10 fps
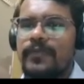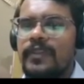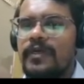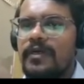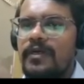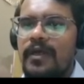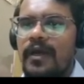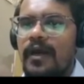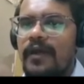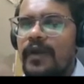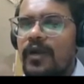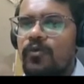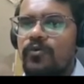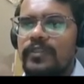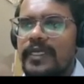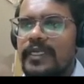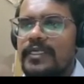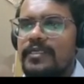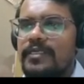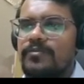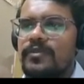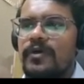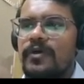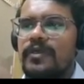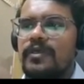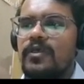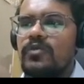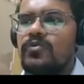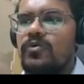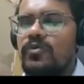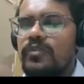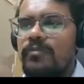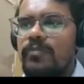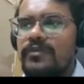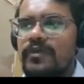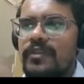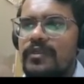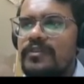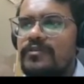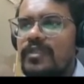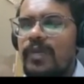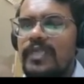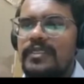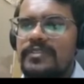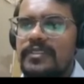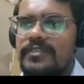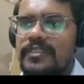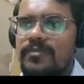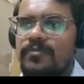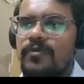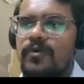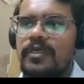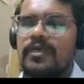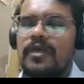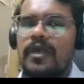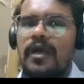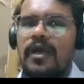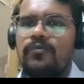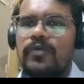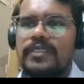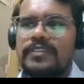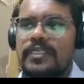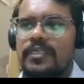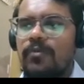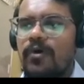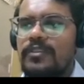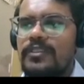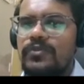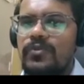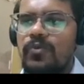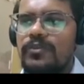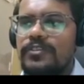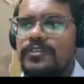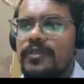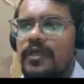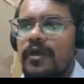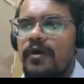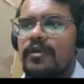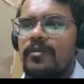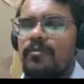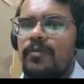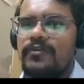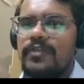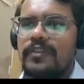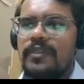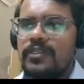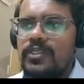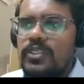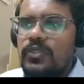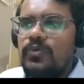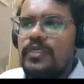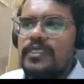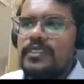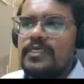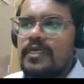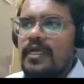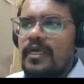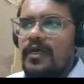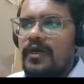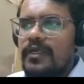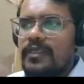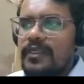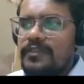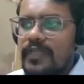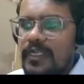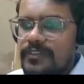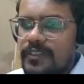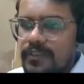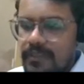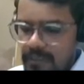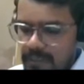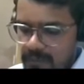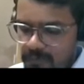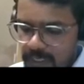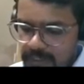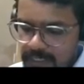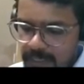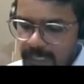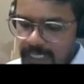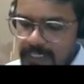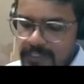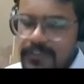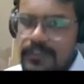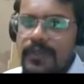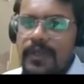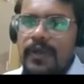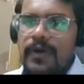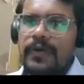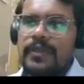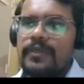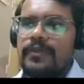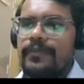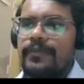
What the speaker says: in the on the account, the credit terms. Okay, so based on that, these reminders can set up. Okay, and we can set up all these rules. Okay, based on that due date. Okay, that selects on the invoice reminders. Okay,